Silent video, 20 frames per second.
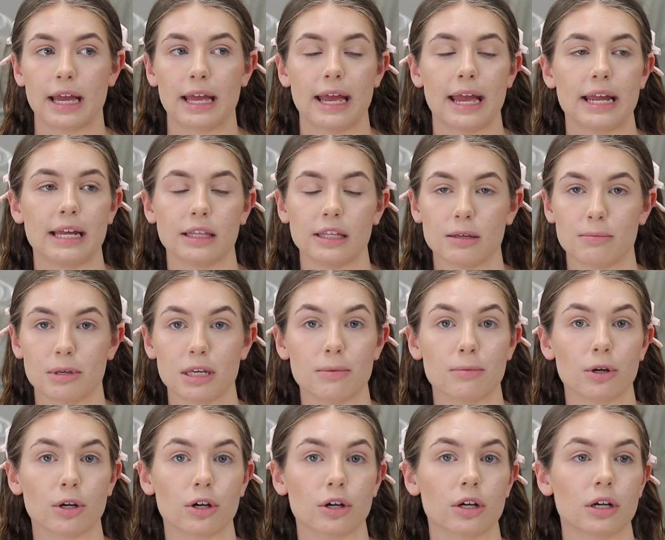Hailey
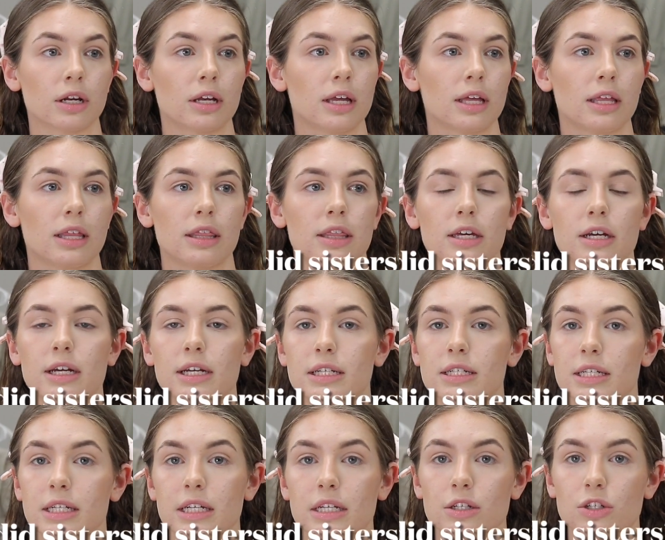Bieber, the
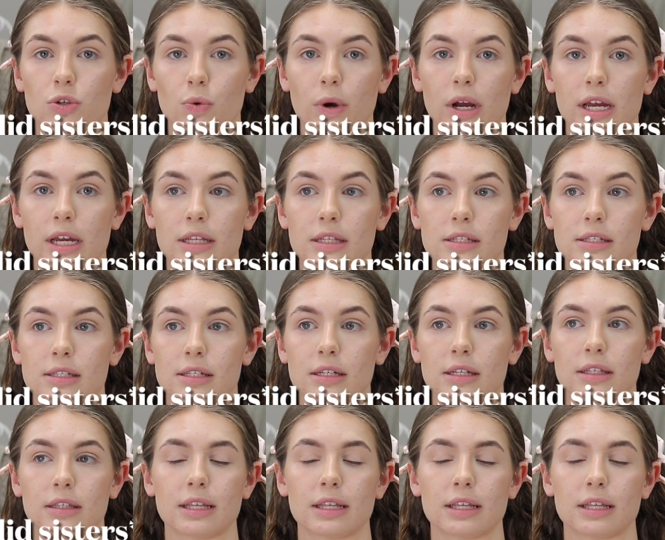Hadid twins.